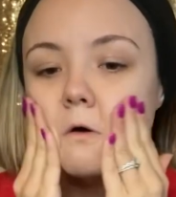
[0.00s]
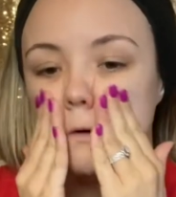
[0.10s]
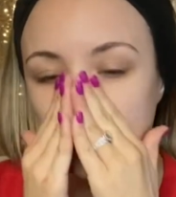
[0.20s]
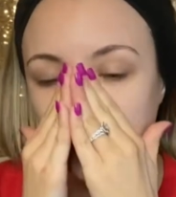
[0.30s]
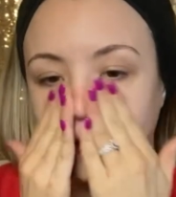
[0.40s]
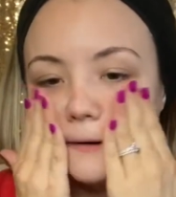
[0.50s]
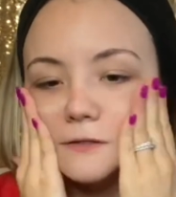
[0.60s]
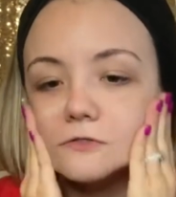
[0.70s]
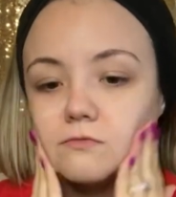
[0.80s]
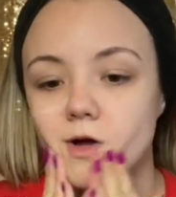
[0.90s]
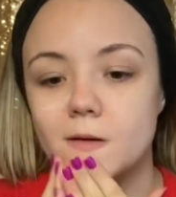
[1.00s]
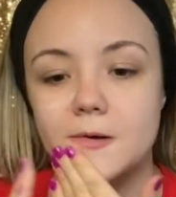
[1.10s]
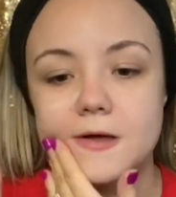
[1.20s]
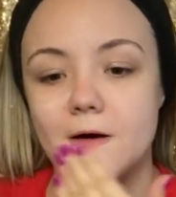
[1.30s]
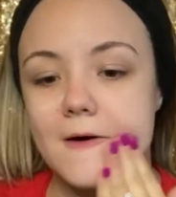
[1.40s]
and I just rub
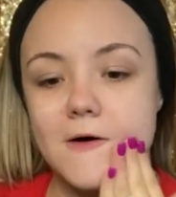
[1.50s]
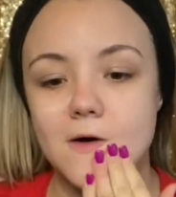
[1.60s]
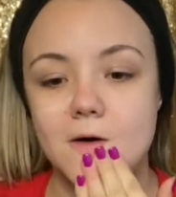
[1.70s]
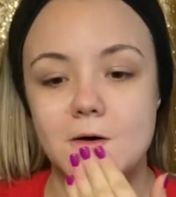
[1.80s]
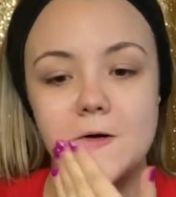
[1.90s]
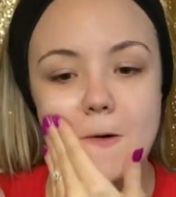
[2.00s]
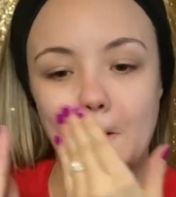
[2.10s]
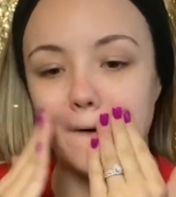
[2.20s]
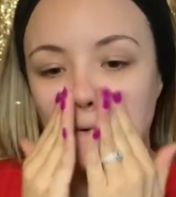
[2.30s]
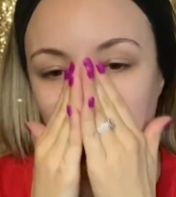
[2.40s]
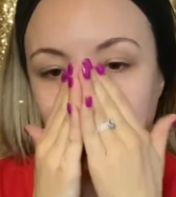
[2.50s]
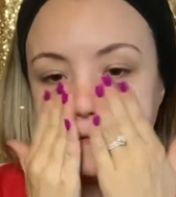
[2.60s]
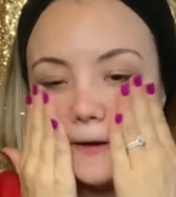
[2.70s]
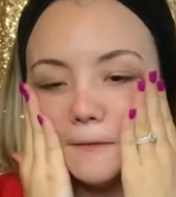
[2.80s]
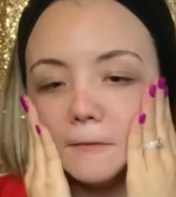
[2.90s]
it all over
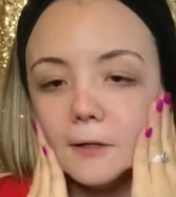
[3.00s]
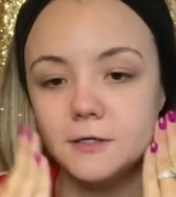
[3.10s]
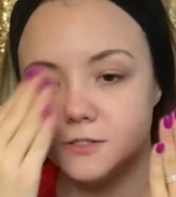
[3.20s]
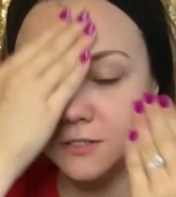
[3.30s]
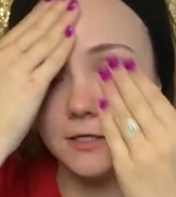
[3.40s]
my face.